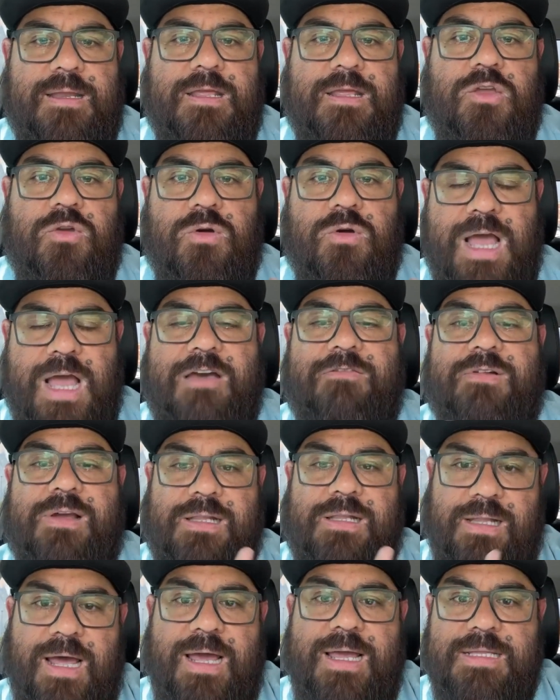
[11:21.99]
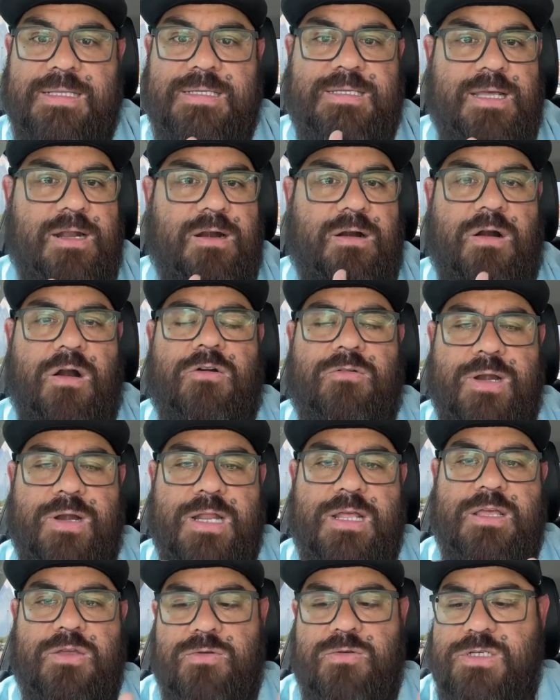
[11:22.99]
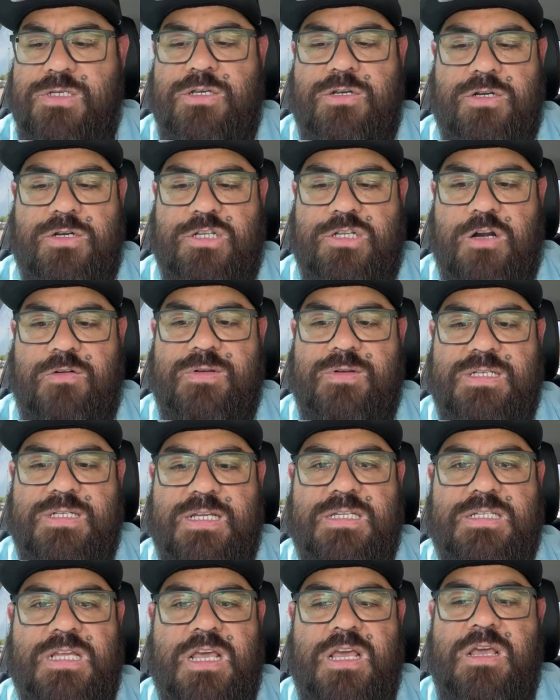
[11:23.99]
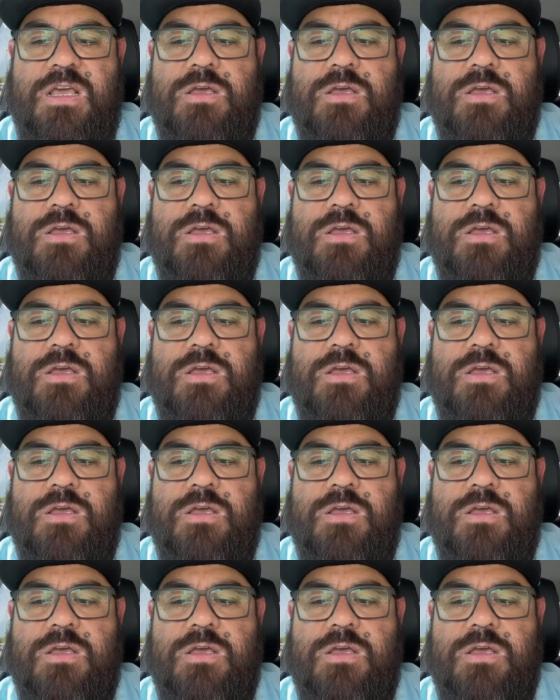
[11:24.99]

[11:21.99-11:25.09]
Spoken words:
You'll have clients that are already using your services.